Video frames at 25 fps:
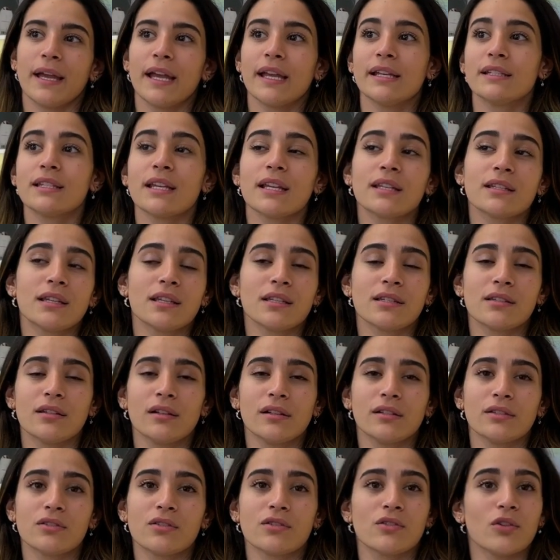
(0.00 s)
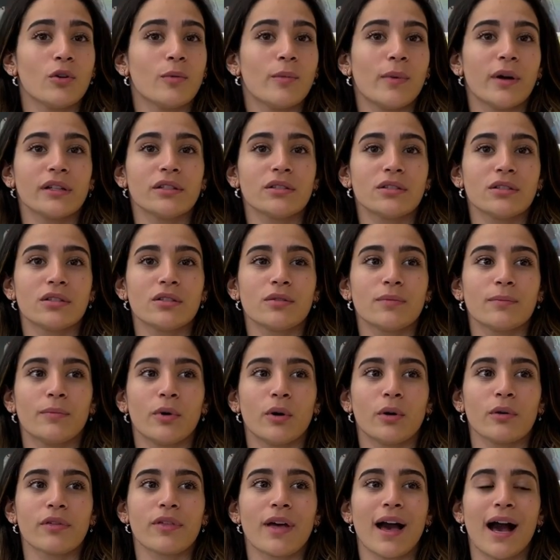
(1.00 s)
ACS has done so much,
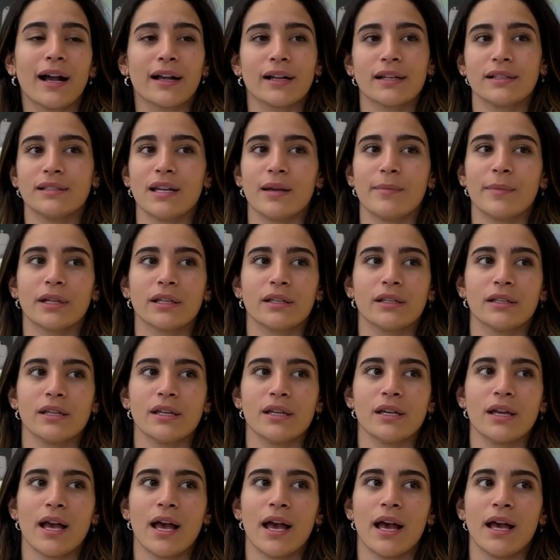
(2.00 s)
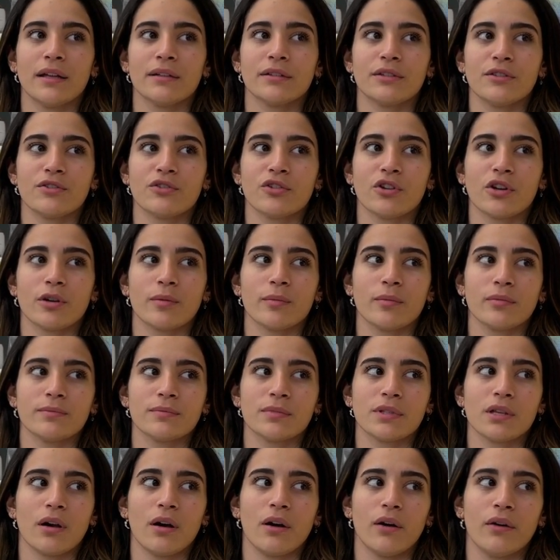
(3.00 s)
both academically and in
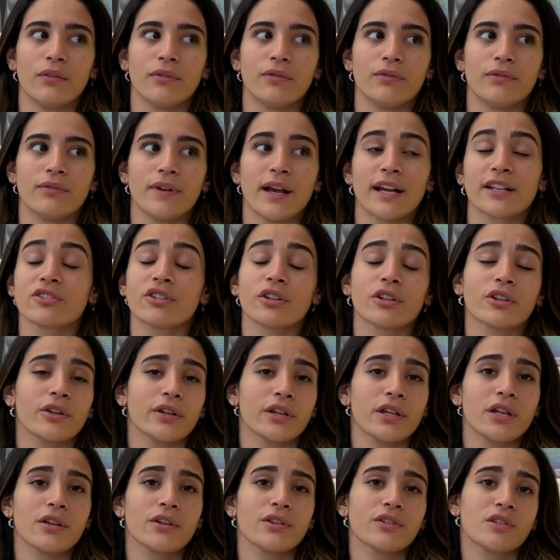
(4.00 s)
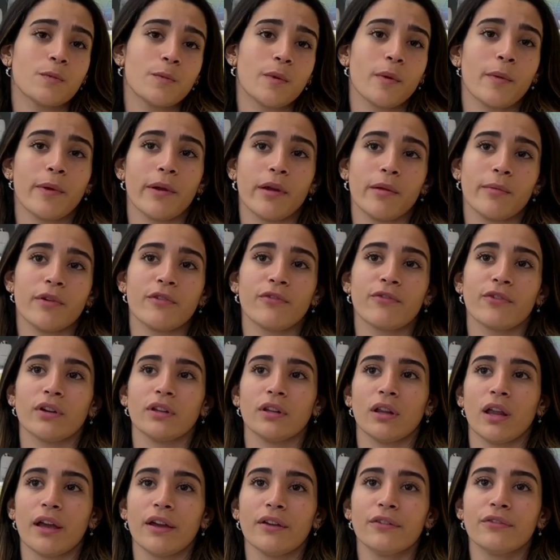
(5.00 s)
terms of extracurriculars, to prepare me
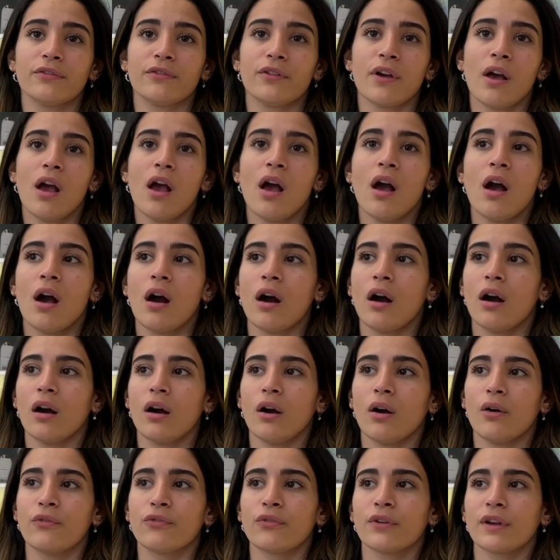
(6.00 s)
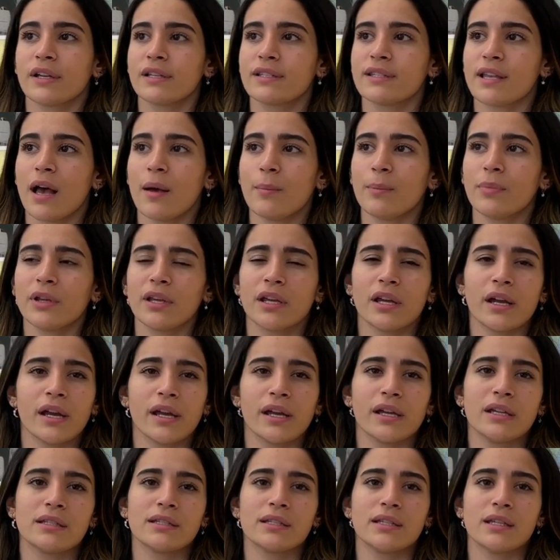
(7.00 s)
for life. For example, here
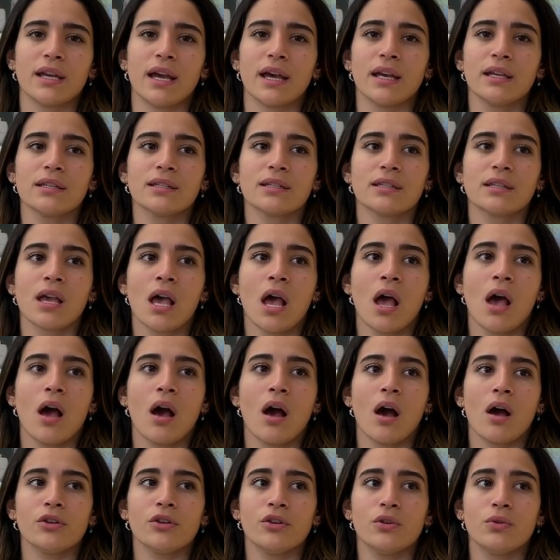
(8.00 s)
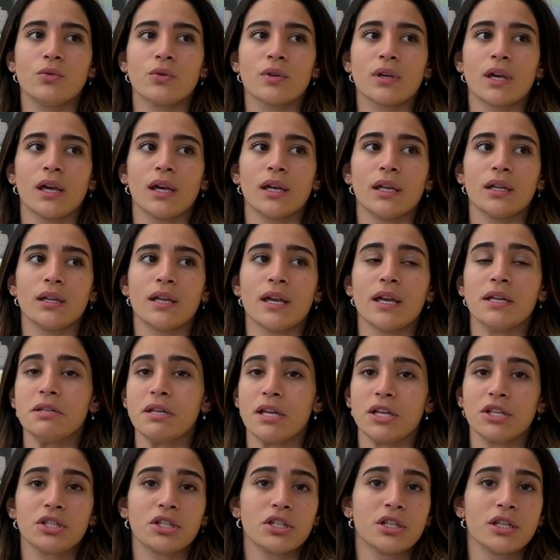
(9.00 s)
at ACS, you can
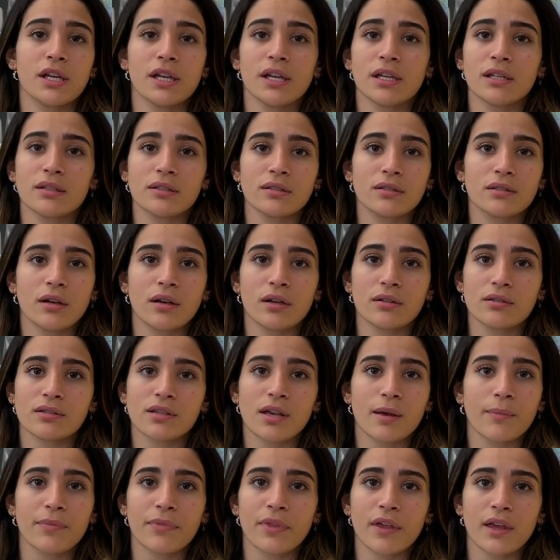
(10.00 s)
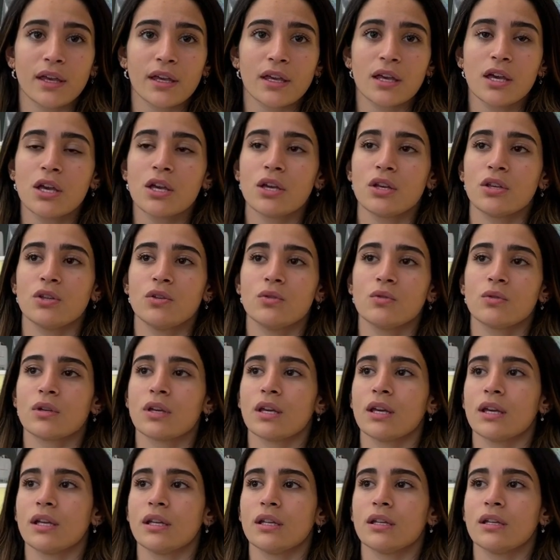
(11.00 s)
initiate something, you
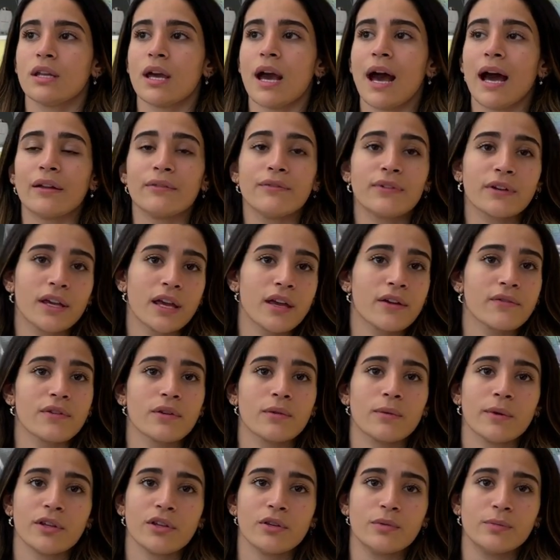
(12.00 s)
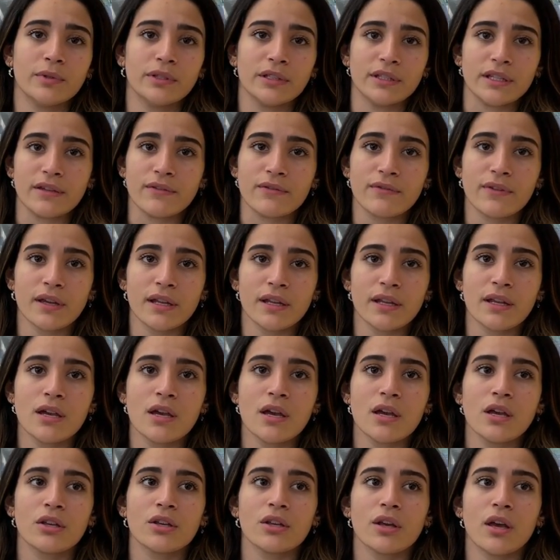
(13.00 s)
can advocate for what you believe in.
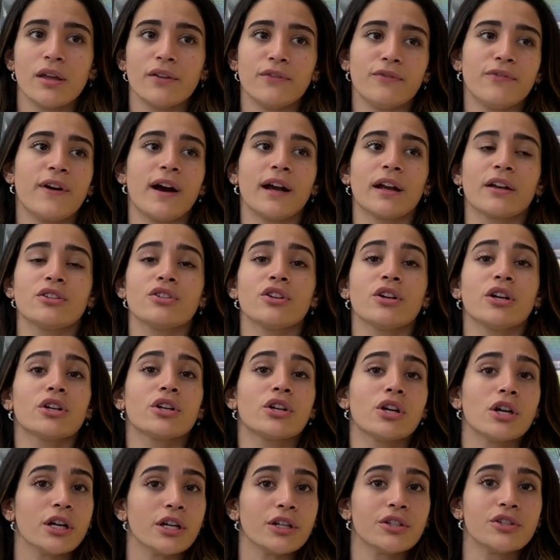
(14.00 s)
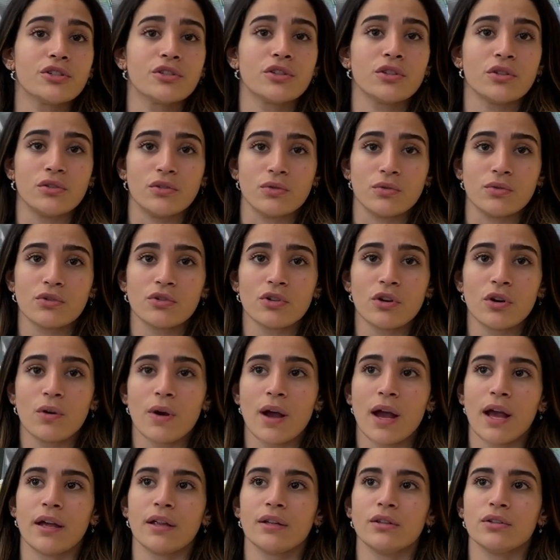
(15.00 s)
In fact, you're encouraged to do
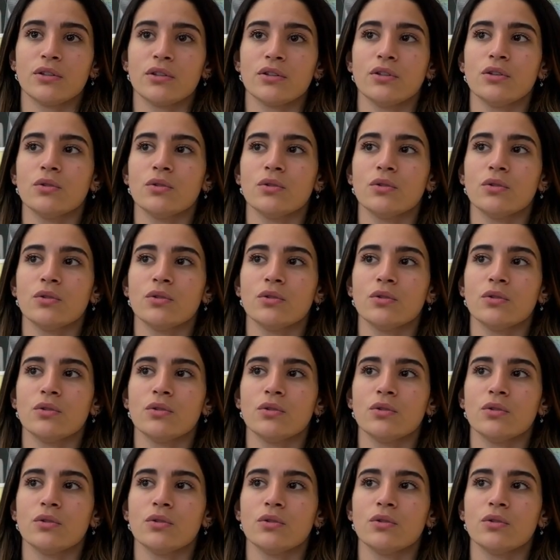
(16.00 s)
so, and